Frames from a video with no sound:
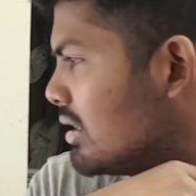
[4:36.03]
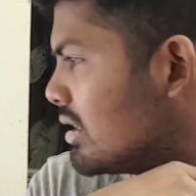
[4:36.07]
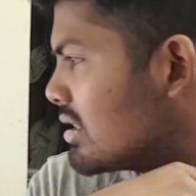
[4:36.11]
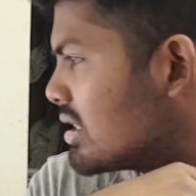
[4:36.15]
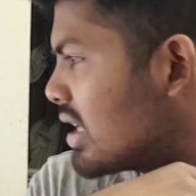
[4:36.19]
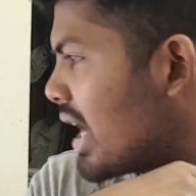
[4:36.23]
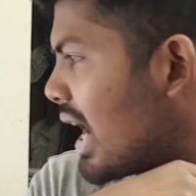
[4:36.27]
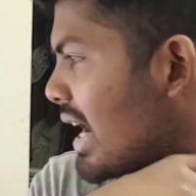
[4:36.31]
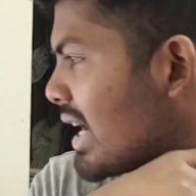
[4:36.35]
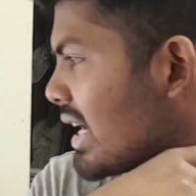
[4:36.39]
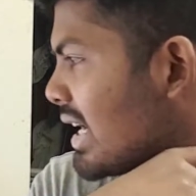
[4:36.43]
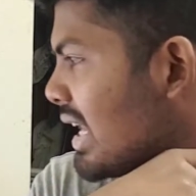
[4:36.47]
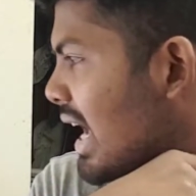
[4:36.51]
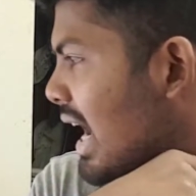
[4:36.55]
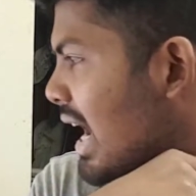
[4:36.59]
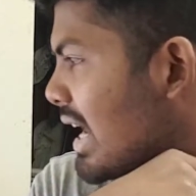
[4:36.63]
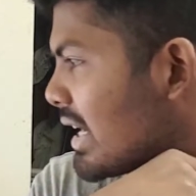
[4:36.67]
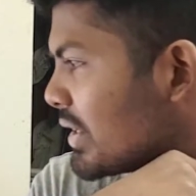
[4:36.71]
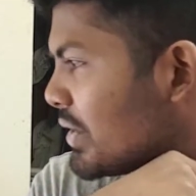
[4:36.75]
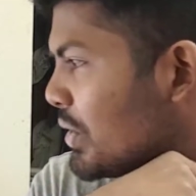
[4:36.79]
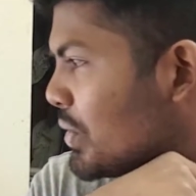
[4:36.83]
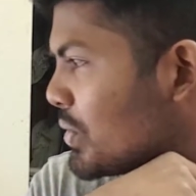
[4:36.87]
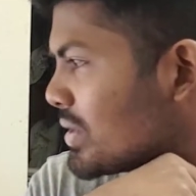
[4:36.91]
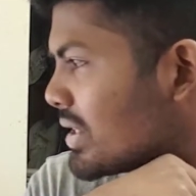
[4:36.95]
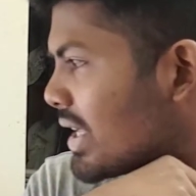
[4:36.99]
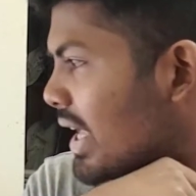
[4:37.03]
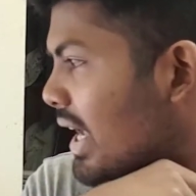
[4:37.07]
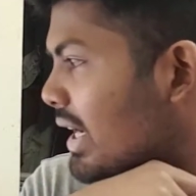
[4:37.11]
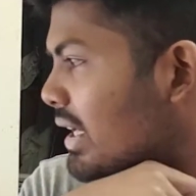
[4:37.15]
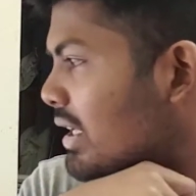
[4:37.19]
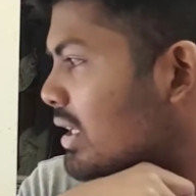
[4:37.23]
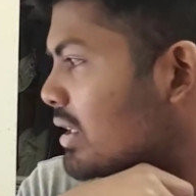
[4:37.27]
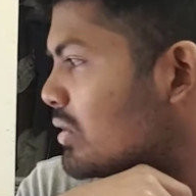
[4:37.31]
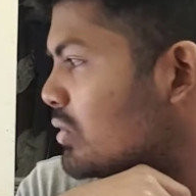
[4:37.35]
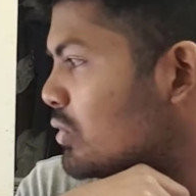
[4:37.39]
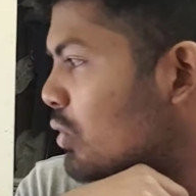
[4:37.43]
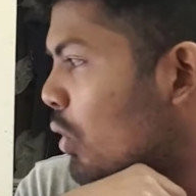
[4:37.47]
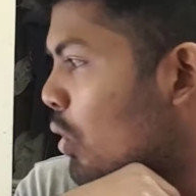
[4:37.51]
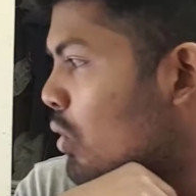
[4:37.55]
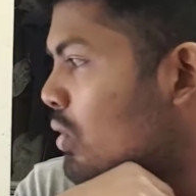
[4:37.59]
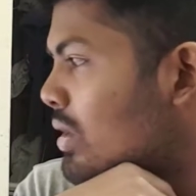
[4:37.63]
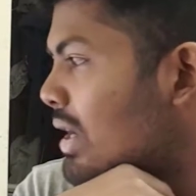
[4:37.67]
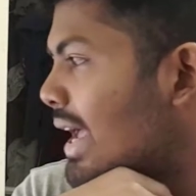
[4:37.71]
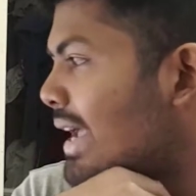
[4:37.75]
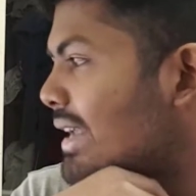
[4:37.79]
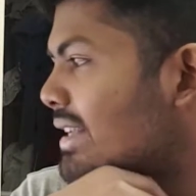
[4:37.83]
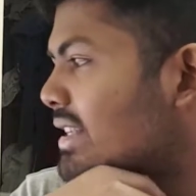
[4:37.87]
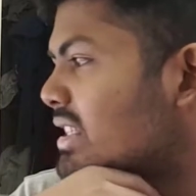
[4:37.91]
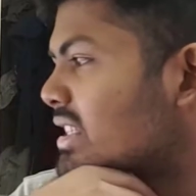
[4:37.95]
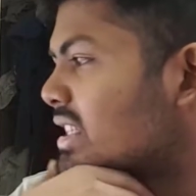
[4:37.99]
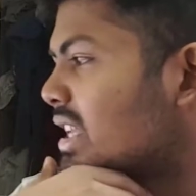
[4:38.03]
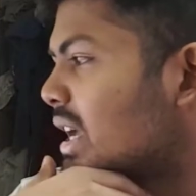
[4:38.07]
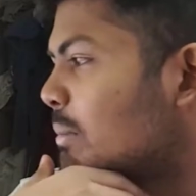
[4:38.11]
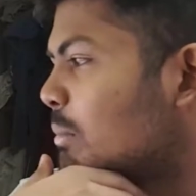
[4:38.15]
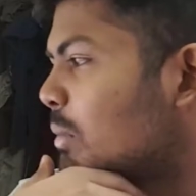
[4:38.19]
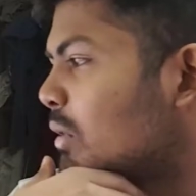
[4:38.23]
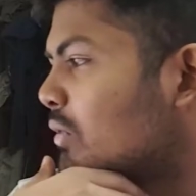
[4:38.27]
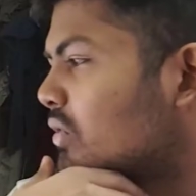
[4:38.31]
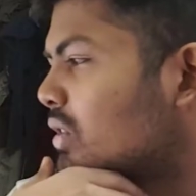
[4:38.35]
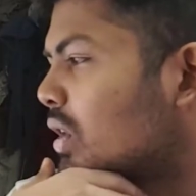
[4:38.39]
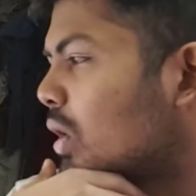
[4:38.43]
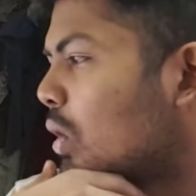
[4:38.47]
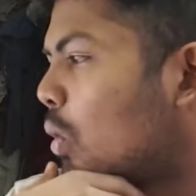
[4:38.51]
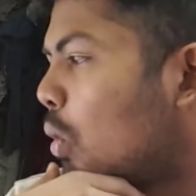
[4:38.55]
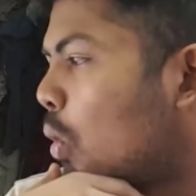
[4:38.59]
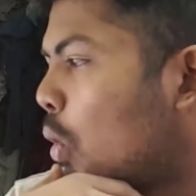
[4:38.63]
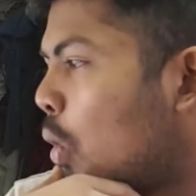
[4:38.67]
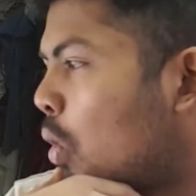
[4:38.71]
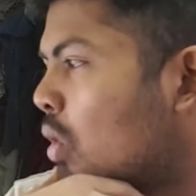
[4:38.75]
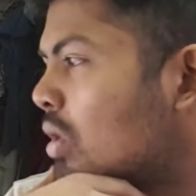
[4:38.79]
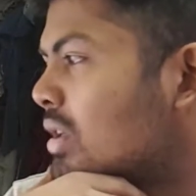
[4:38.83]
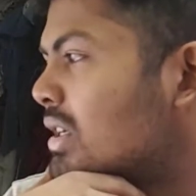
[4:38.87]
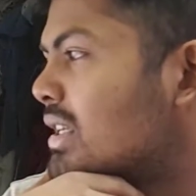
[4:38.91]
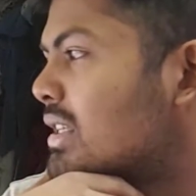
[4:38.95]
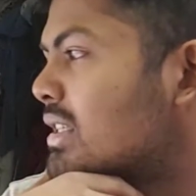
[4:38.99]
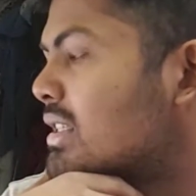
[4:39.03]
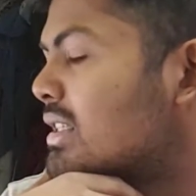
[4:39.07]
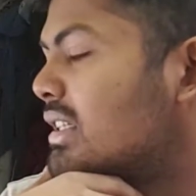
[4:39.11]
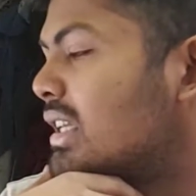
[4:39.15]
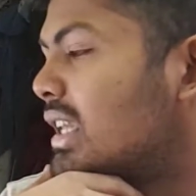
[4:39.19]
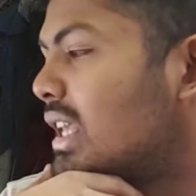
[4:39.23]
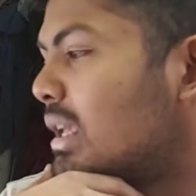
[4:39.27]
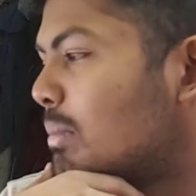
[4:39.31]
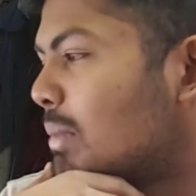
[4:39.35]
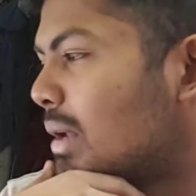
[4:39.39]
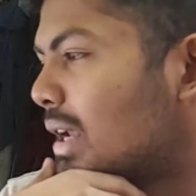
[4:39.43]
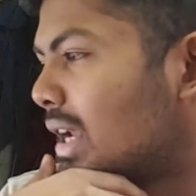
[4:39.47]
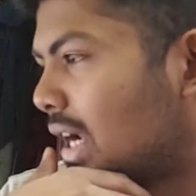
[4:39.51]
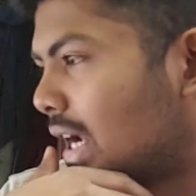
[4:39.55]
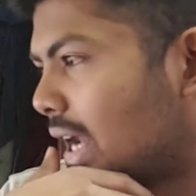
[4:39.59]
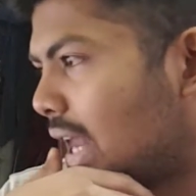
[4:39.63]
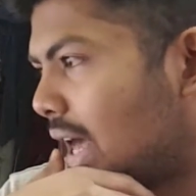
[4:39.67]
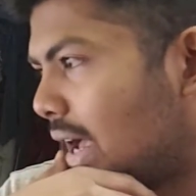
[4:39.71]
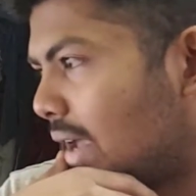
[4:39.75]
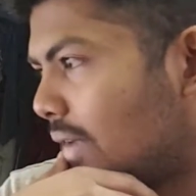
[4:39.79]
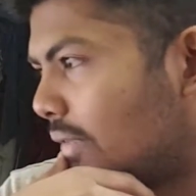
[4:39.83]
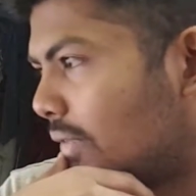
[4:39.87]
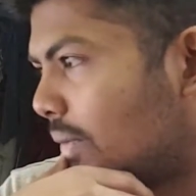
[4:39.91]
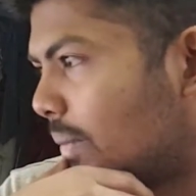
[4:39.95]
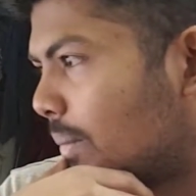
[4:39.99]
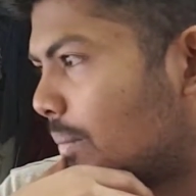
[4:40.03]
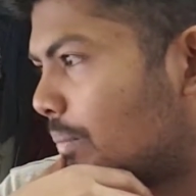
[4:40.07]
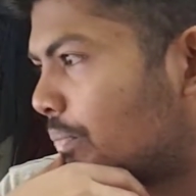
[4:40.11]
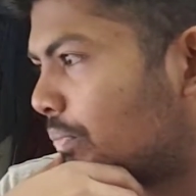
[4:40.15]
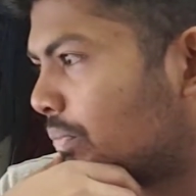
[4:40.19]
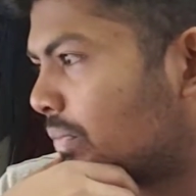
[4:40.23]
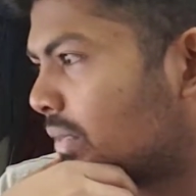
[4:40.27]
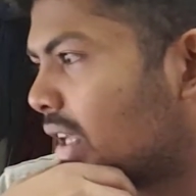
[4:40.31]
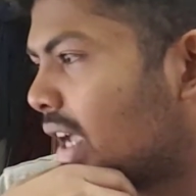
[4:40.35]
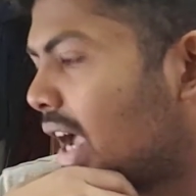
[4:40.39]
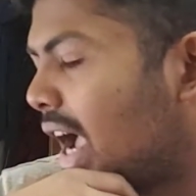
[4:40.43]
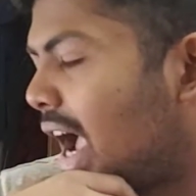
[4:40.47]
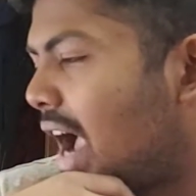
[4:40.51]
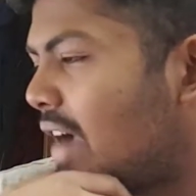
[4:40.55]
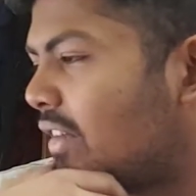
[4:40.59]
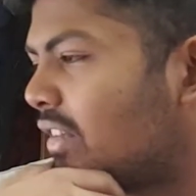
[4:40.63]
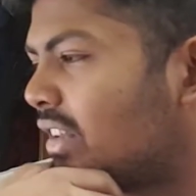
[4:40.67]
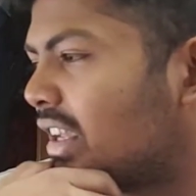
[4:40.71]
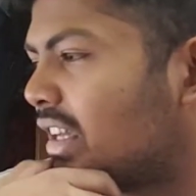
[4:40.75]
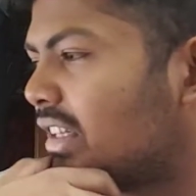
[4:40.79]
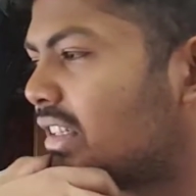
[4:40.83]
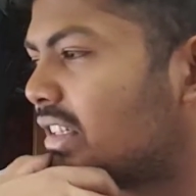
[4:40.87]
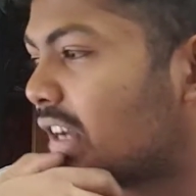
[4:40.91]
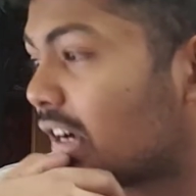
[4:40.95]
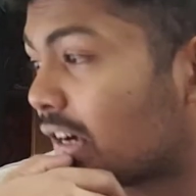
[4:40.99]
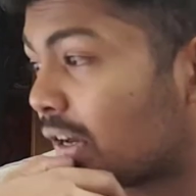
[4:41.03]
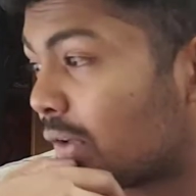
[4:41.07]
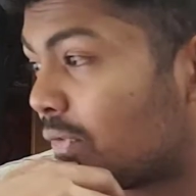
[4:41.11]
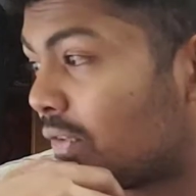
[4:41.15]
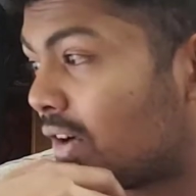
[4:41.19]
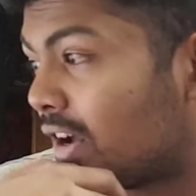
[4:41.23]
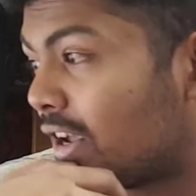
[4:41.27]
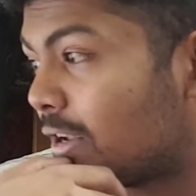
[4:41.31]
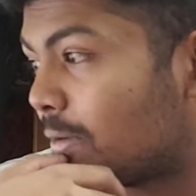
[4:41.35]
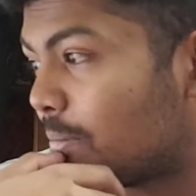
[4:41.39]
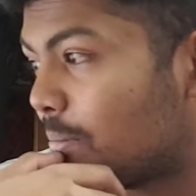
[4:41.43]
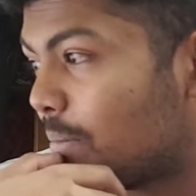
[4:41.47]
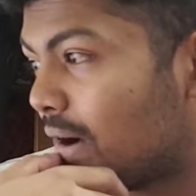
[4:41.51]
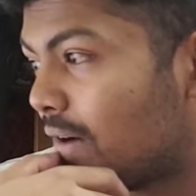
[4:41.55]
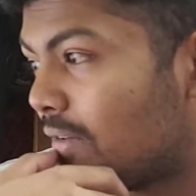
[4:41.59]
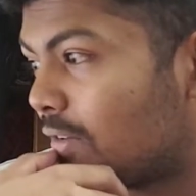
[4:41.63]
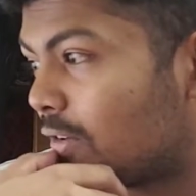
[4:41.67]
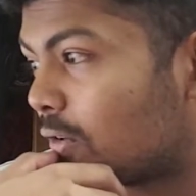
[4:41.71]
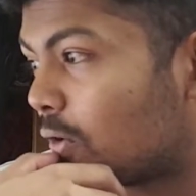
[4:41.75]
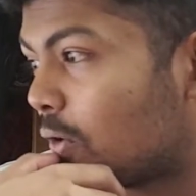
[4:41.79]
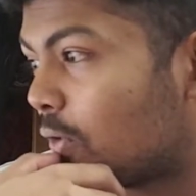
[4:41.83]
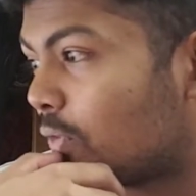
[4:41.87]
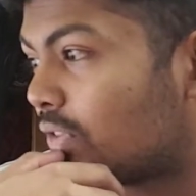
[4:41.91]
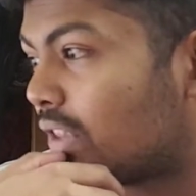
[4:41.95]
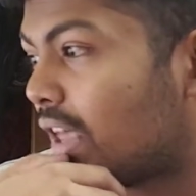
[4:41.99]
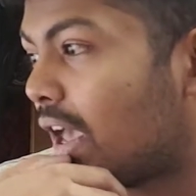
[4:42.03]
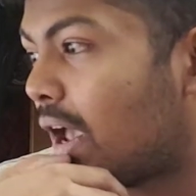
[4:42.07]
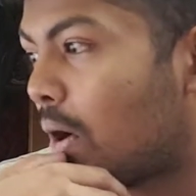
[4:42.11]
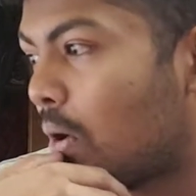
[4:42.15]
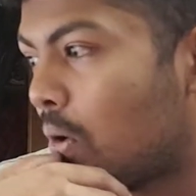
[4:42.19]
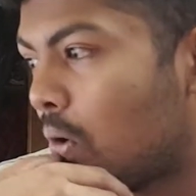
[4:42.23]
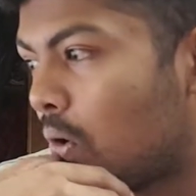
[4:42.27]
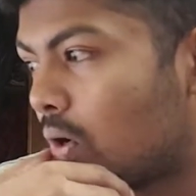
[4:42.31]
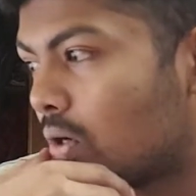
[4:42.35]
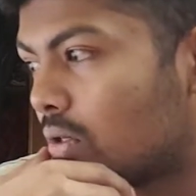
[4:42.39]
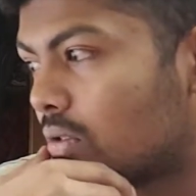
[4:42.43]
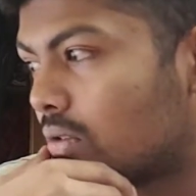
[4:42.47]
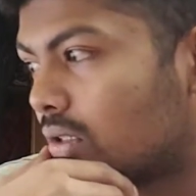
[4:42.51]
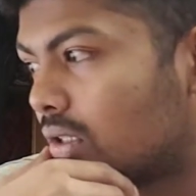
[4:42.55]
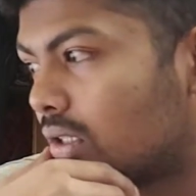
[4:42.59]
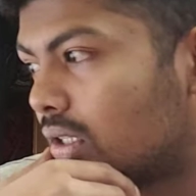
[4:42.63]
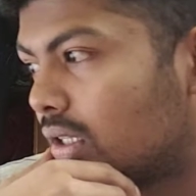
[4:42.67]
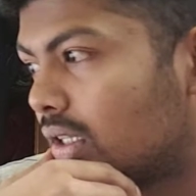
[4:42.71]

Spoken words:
Chandler and Cusack, known as some of the oldest demon alive, having a terrifying power of their own.